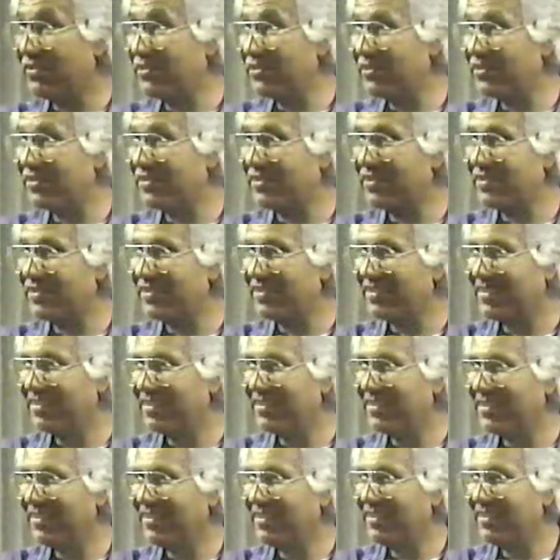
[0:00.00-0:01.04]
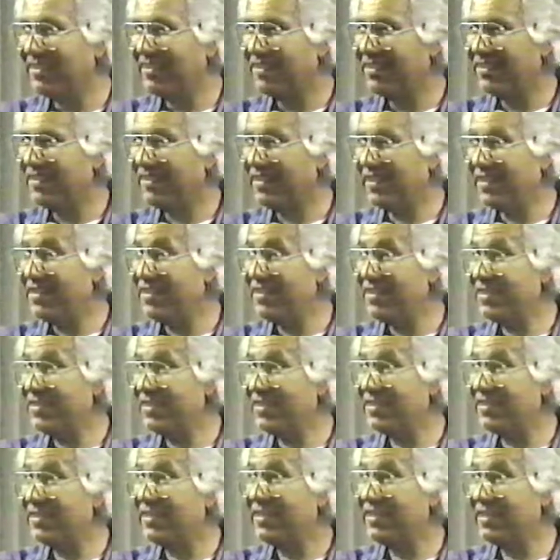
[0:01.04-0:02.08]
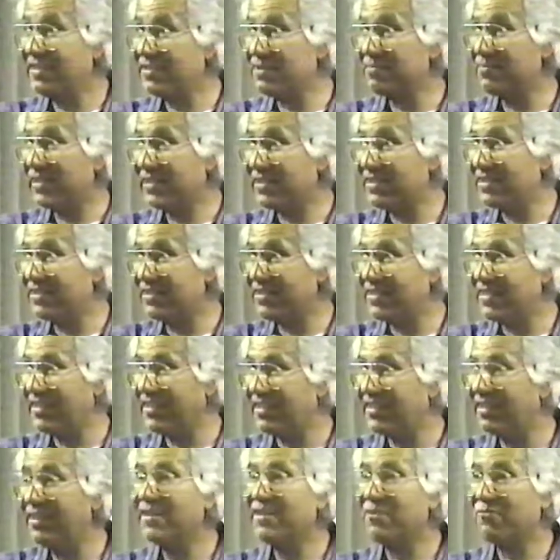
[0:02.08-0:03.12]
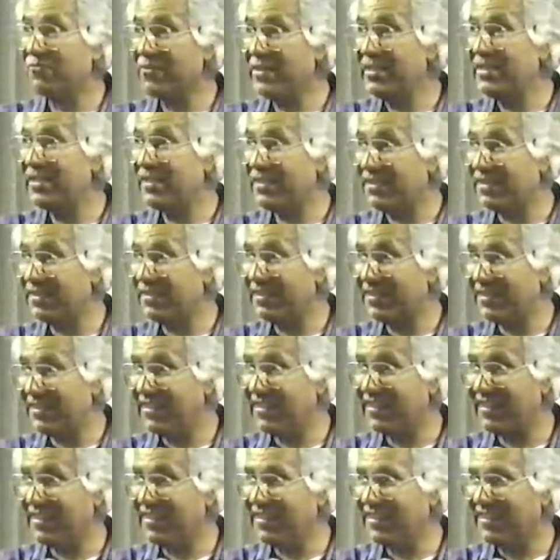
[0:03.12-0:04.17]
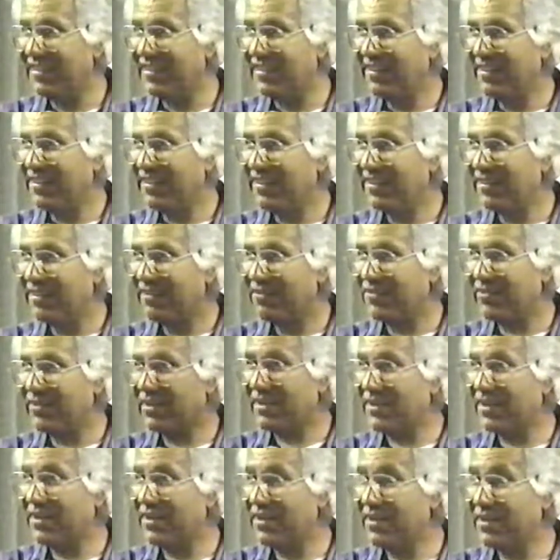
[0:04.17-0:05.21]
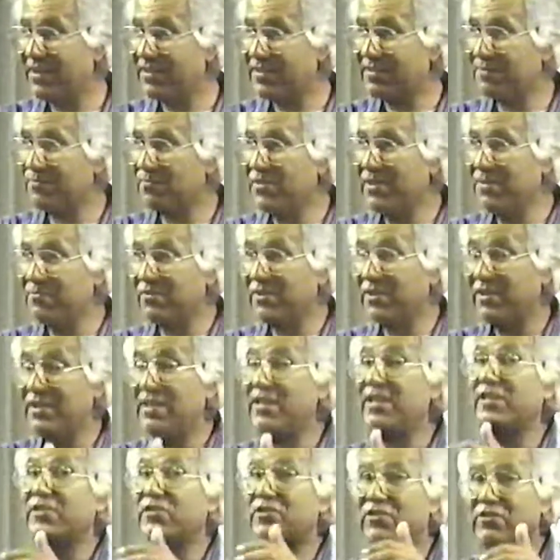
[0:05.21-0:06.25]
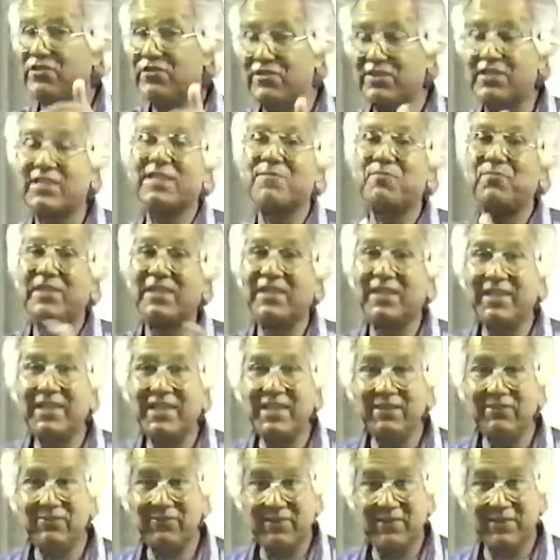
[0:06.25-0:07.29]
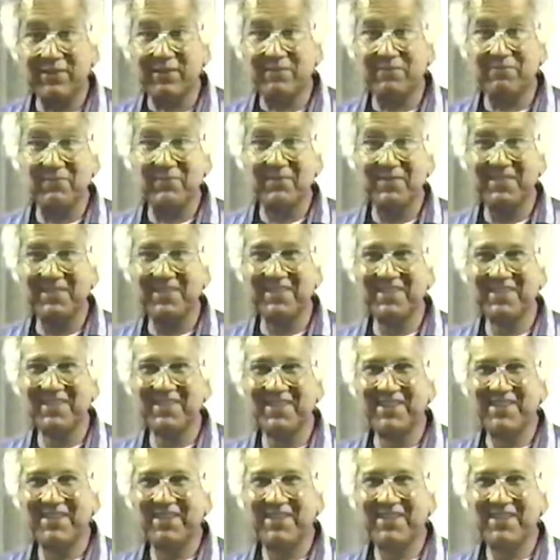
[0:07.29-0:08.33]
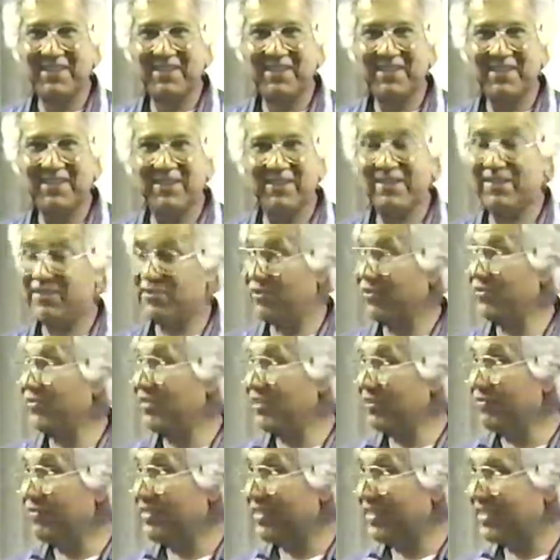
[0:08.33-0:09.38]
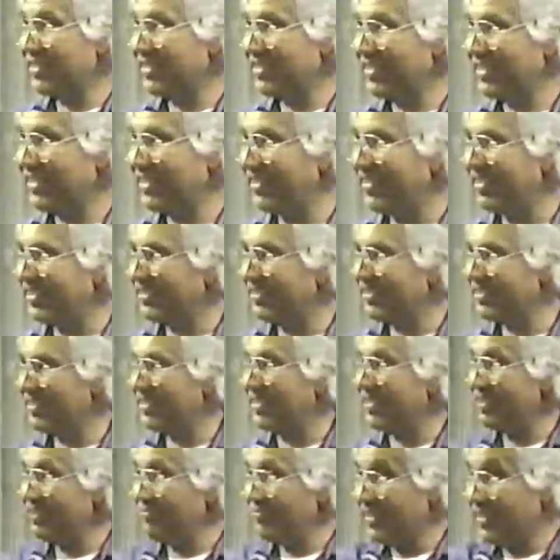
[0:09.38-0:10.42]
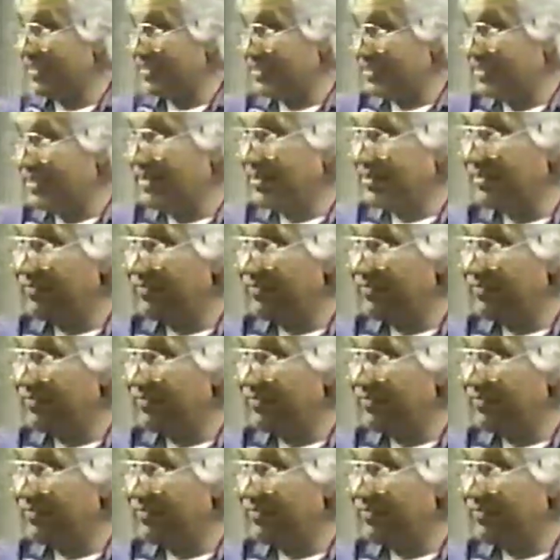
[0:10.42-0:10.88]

church. They needed his message then. We need it today. When God has some people in his church that believe him and are doing what he says, then we can start